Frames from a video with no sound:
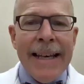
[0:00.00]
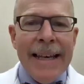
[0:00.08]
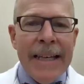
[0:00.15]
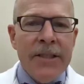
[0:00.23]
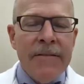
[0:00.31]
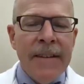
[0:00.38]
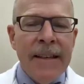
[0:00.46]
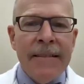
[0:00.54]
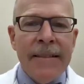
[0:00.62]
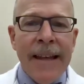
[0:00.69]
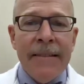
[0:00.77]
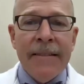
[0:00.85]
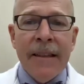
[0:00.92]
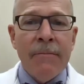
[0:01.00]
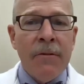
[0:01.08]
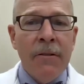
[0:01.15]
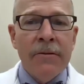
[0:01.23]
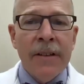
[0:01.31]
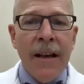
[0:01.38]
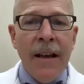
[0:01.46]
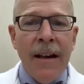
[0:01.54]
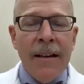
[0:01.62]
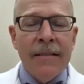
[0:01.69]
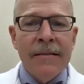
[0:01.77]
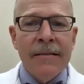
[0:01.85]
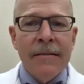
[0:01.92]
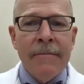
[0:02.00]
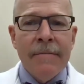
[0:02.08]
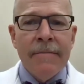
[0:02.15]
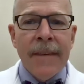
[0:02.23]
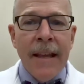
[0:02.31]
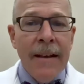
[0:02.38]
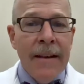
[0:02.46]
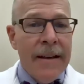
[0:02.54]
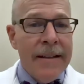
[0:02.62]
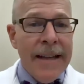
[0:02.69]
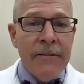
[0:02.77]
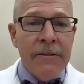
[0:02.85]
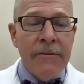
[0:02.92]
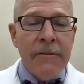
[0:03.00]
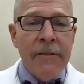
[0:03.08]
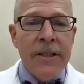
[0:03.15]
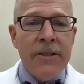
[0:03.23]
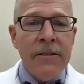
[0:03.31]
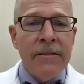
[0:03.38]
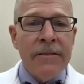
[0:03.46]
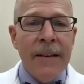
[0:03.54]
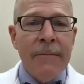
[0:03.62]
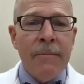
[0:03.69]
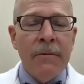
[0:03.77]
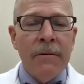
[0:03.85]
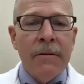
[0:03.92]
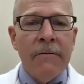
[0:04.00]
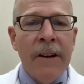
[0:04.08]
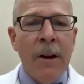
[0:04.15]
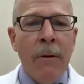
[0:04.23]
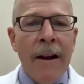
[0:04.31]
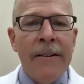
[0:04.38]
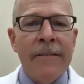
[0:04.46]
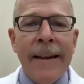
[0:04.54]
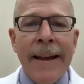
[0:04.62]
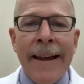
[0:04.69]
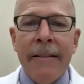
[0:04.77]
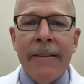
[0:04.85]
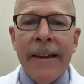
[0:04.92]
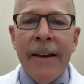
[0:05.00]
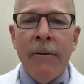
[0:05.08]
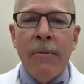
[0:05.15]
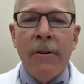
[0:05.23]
Each of these has their pros and cons. A nasopharyngeal sample requires a healthcare